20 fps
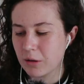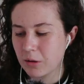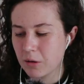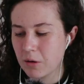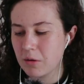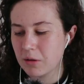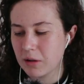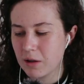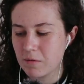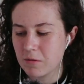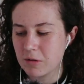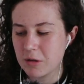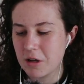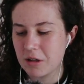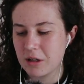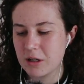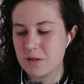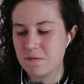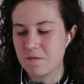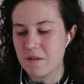low-level
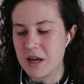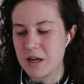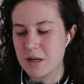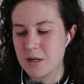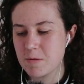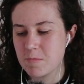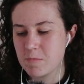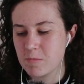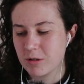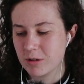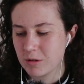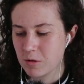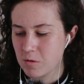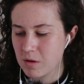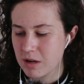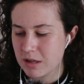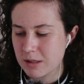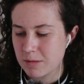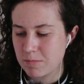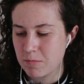knowledge fandom was
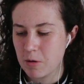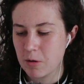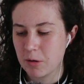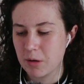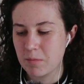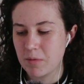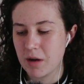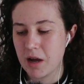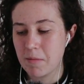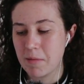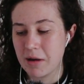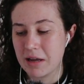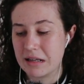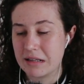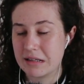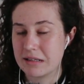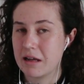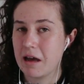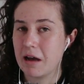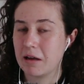always supported by my
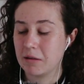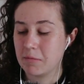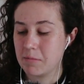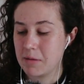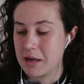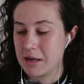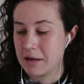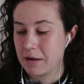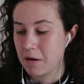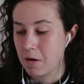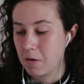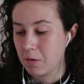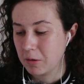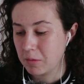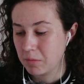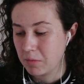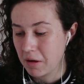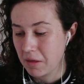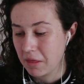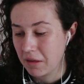encyclopedic
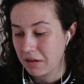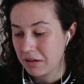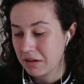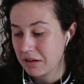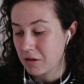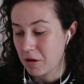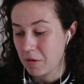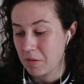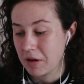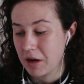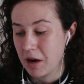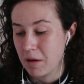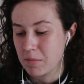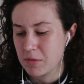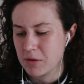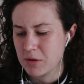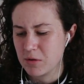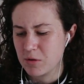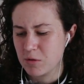older brother growing up,